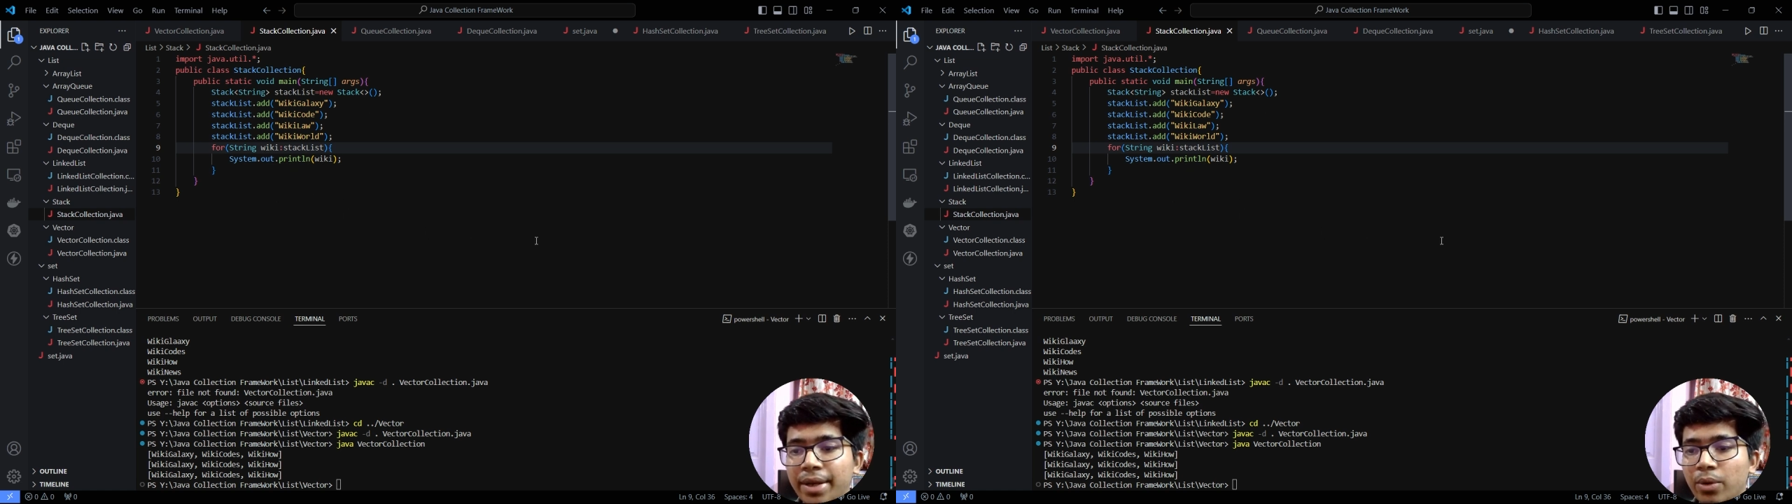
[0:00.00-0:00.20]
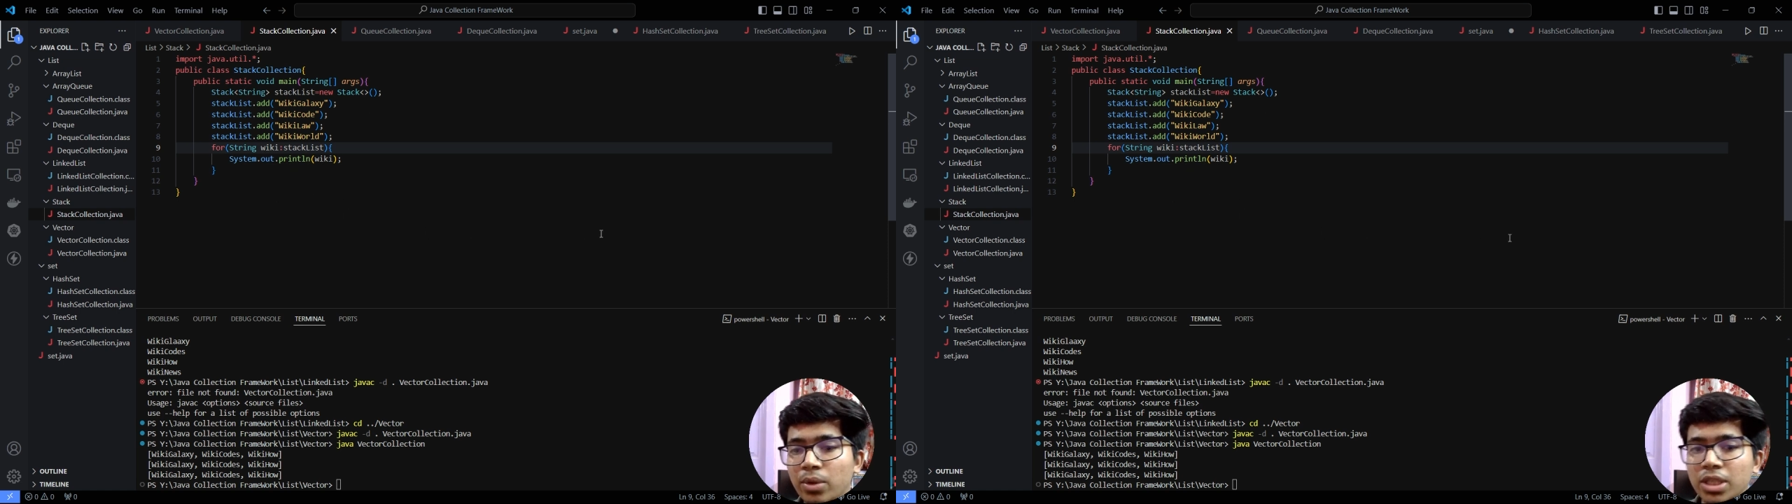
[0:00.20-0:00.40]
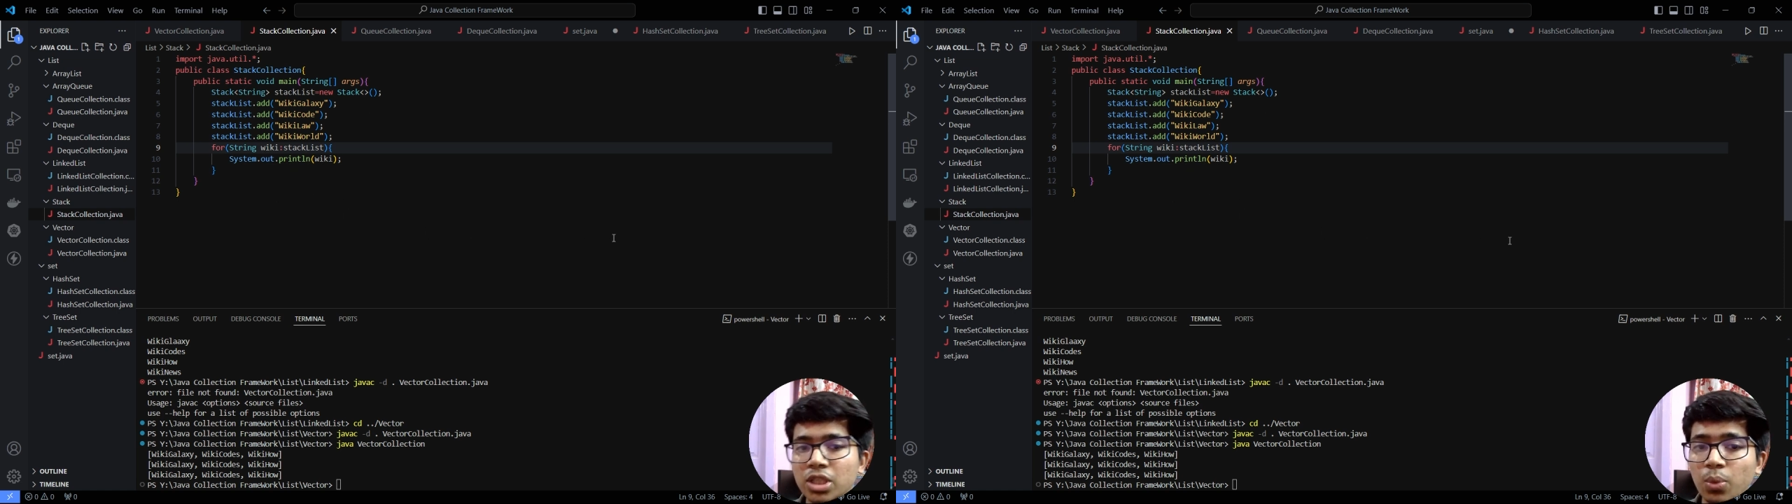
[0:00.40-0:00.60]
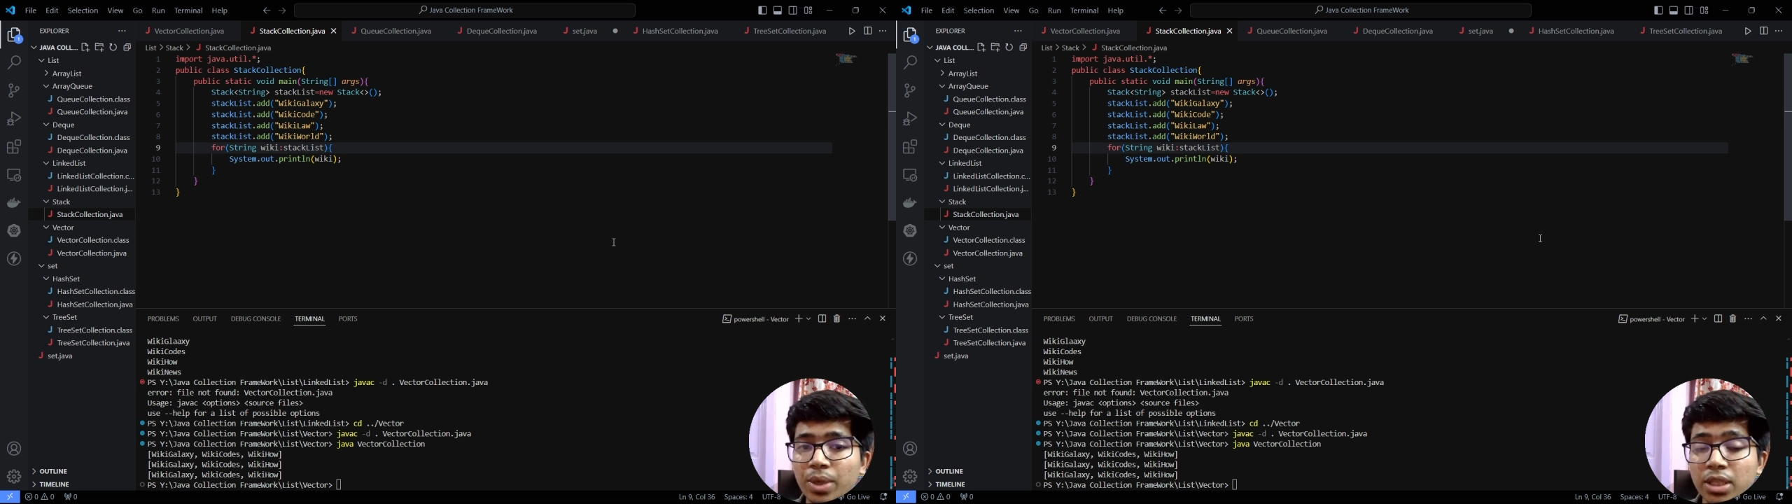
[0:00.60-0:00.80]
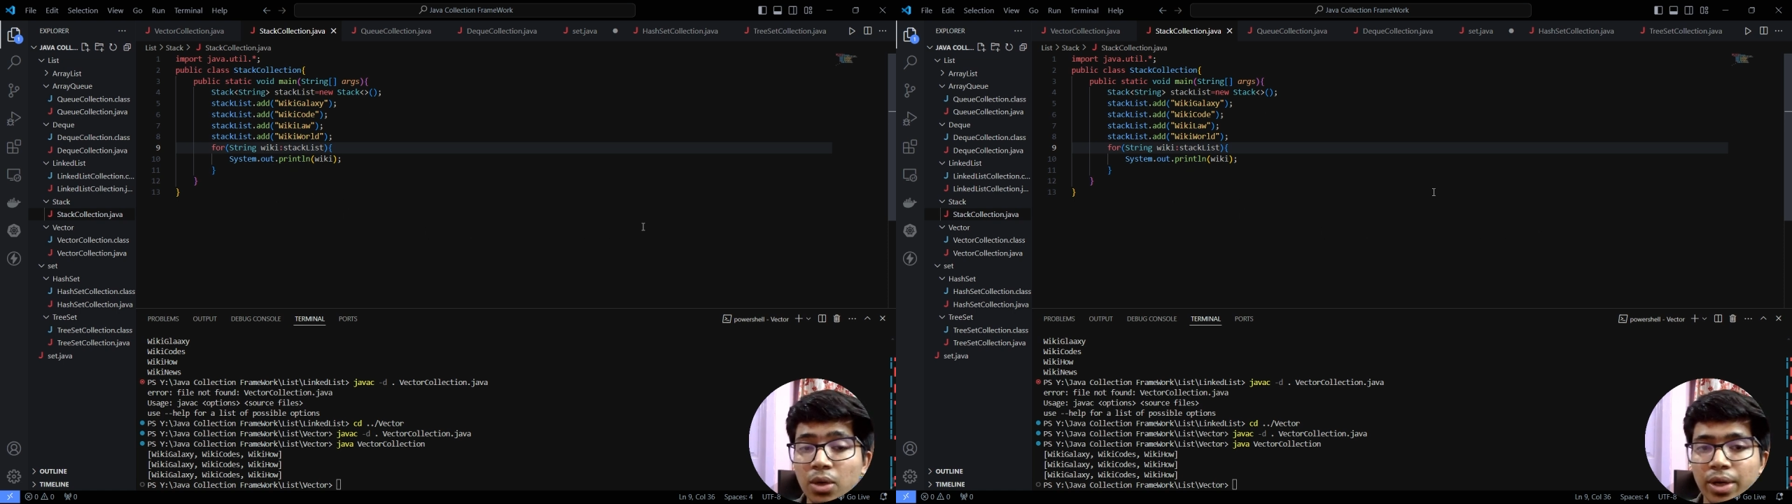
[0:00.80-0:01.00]
It will just
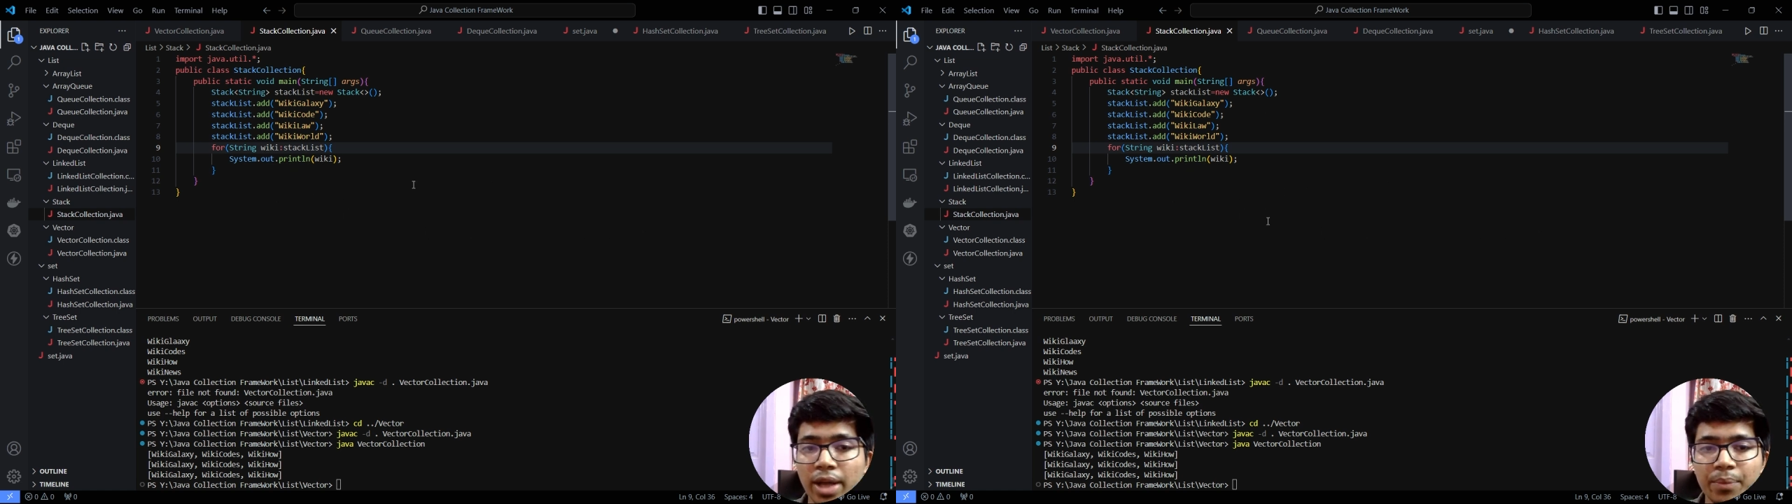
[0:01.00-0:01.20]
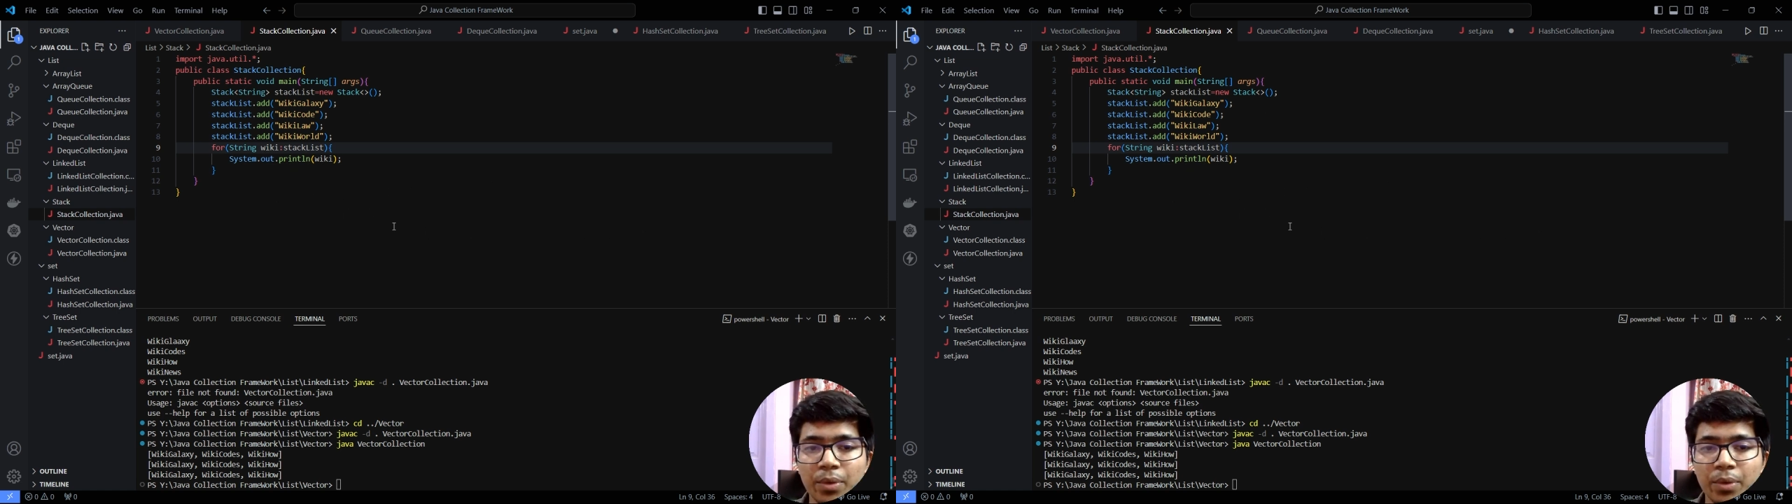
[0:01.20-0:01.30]
waste our time.